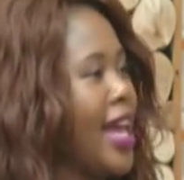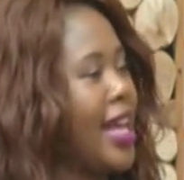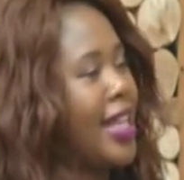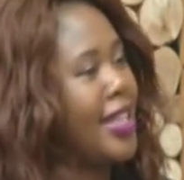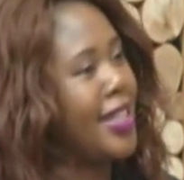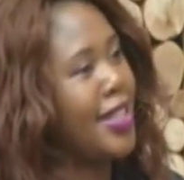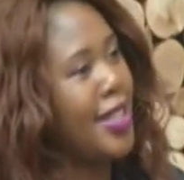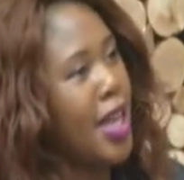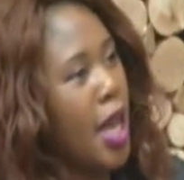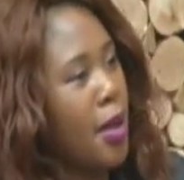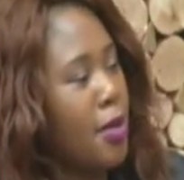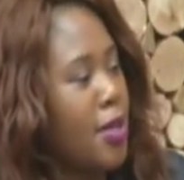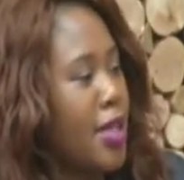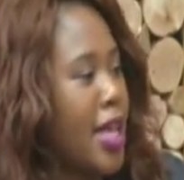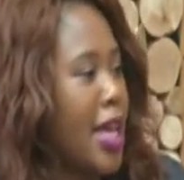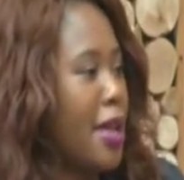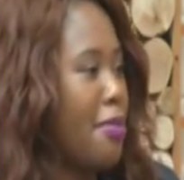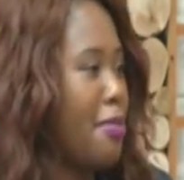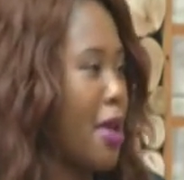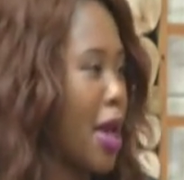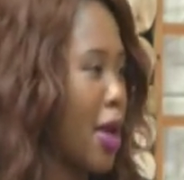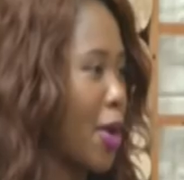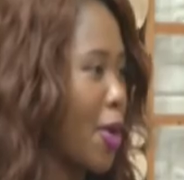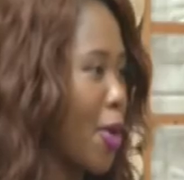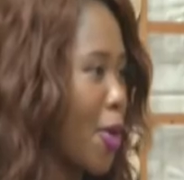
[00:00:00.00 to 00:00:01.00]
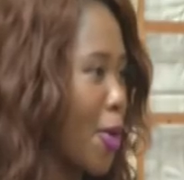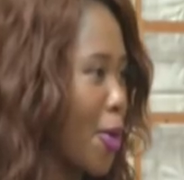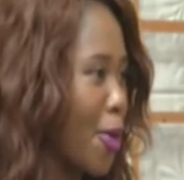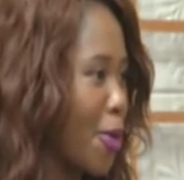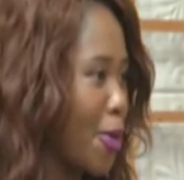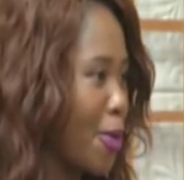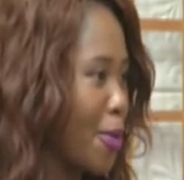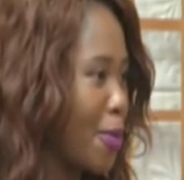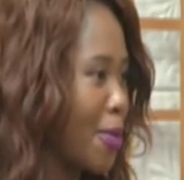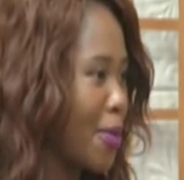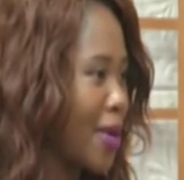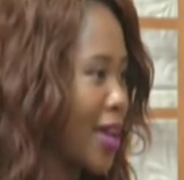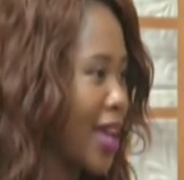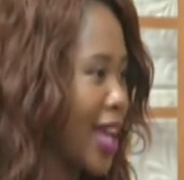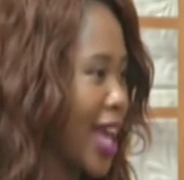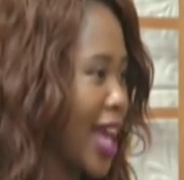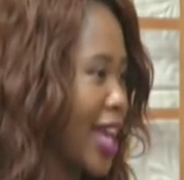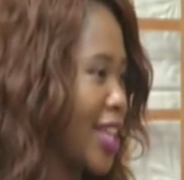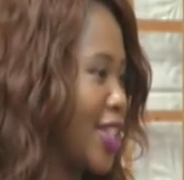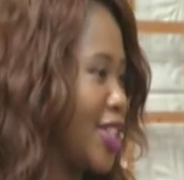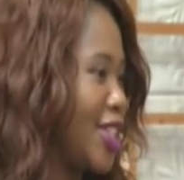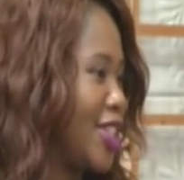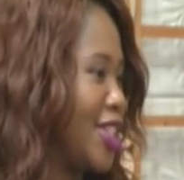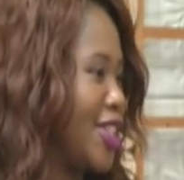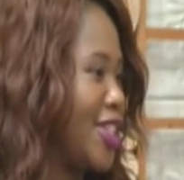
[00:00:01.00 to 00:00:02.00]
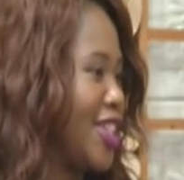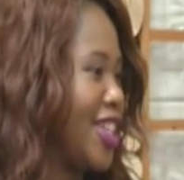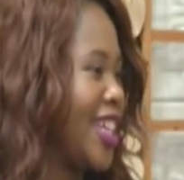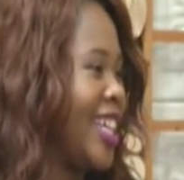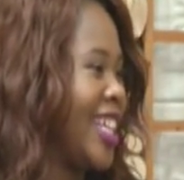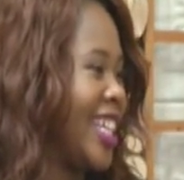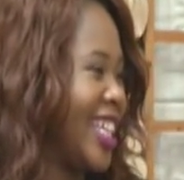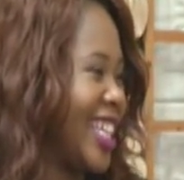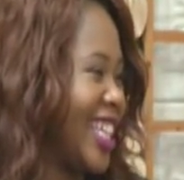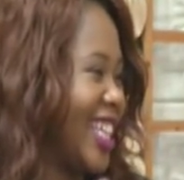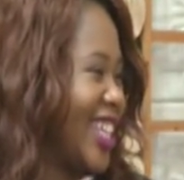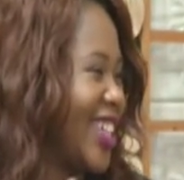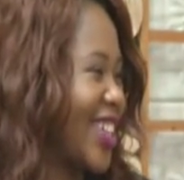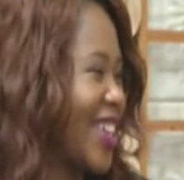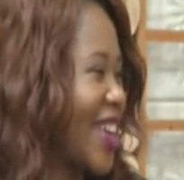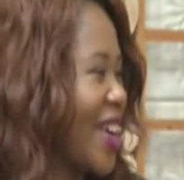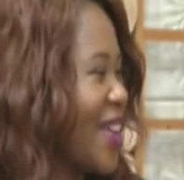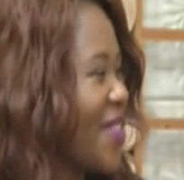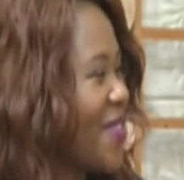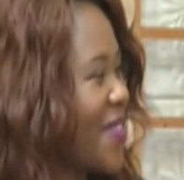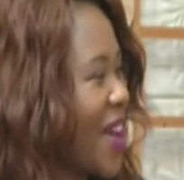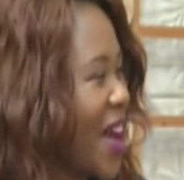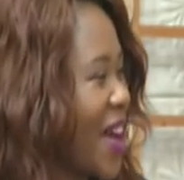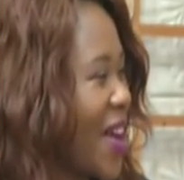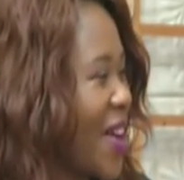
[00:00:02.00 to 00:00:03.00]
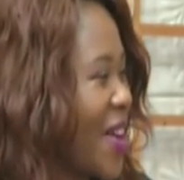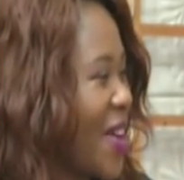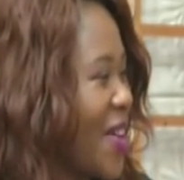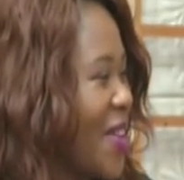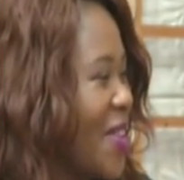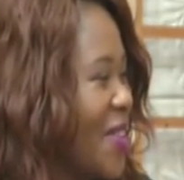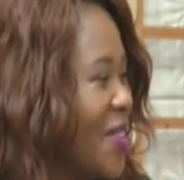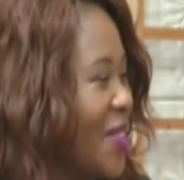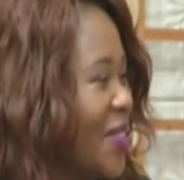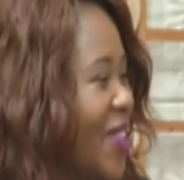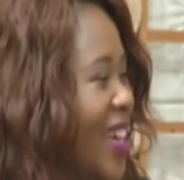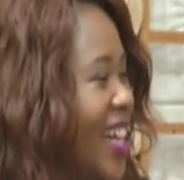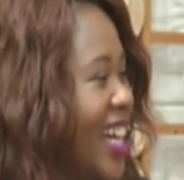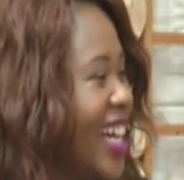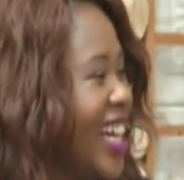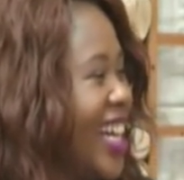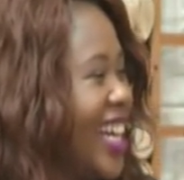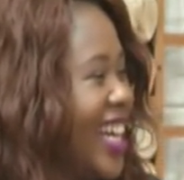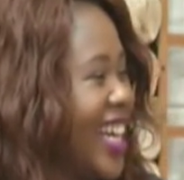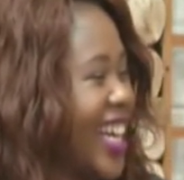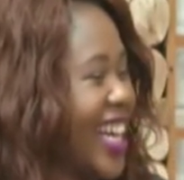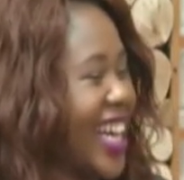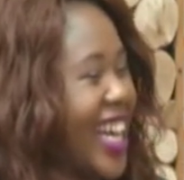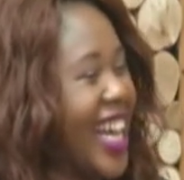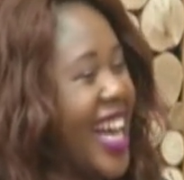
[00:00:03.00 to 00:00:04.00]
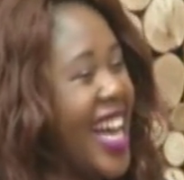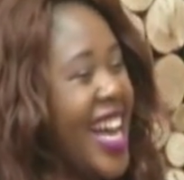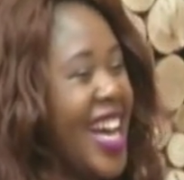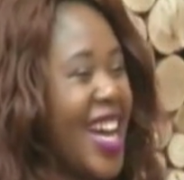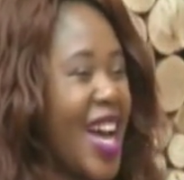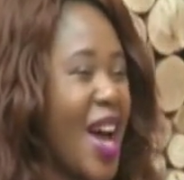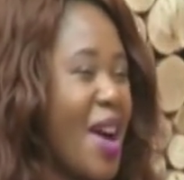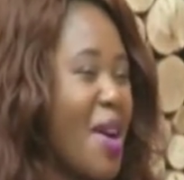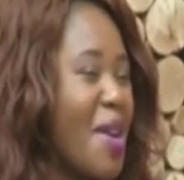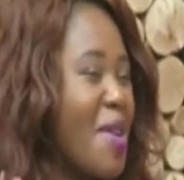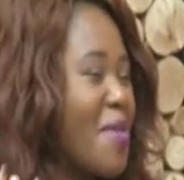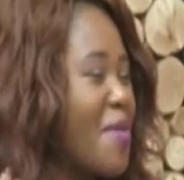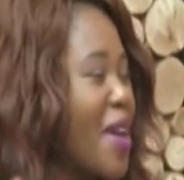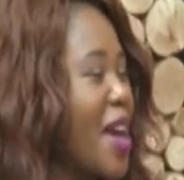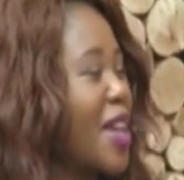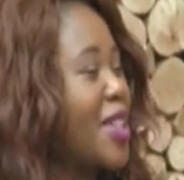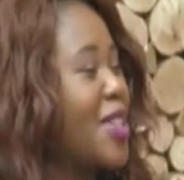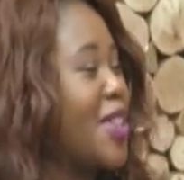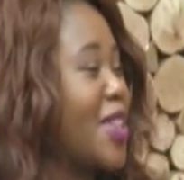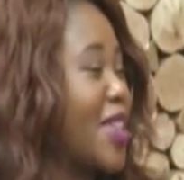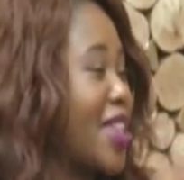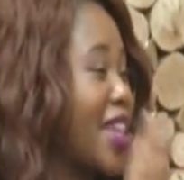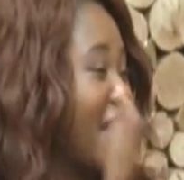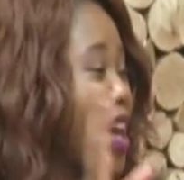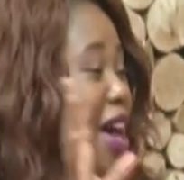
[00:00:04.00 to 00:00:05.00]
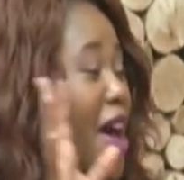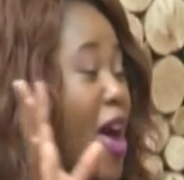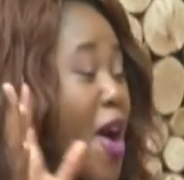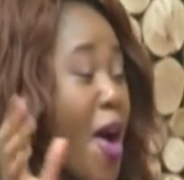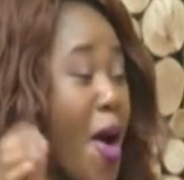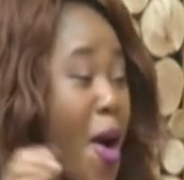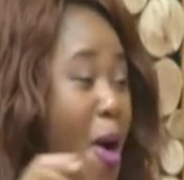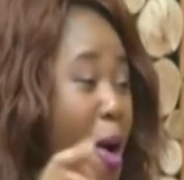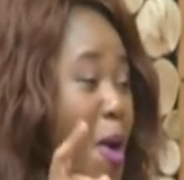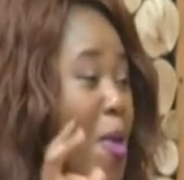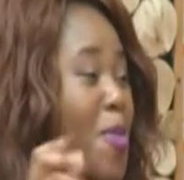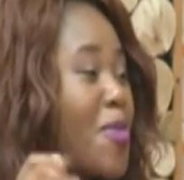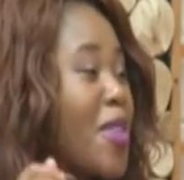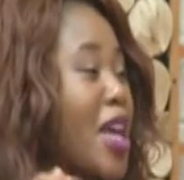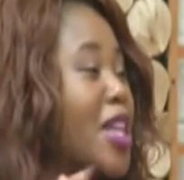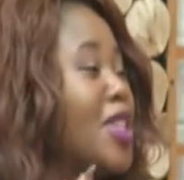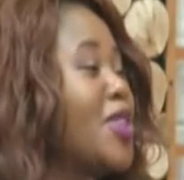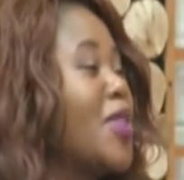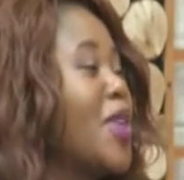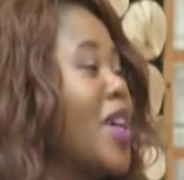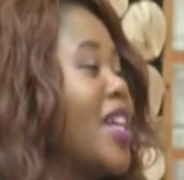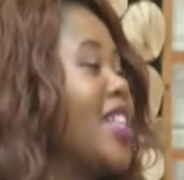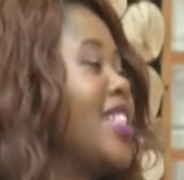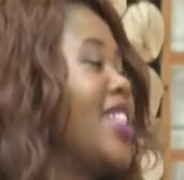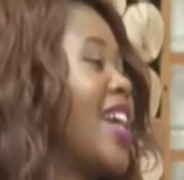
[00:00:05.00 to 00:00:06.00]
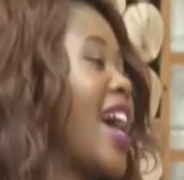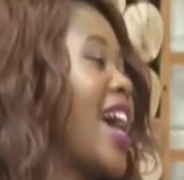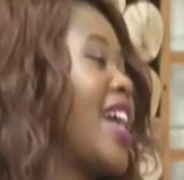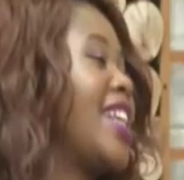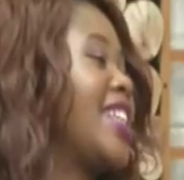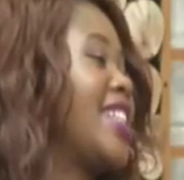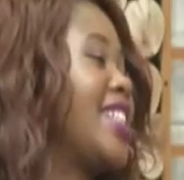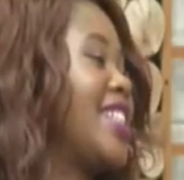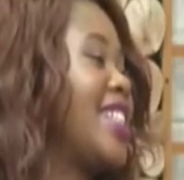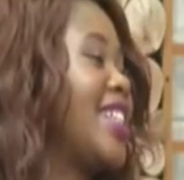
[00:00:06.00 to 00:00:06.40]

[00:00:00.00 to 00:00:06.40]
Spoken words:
It's time to head back home. And you come back home, coming back to the home that you're attached.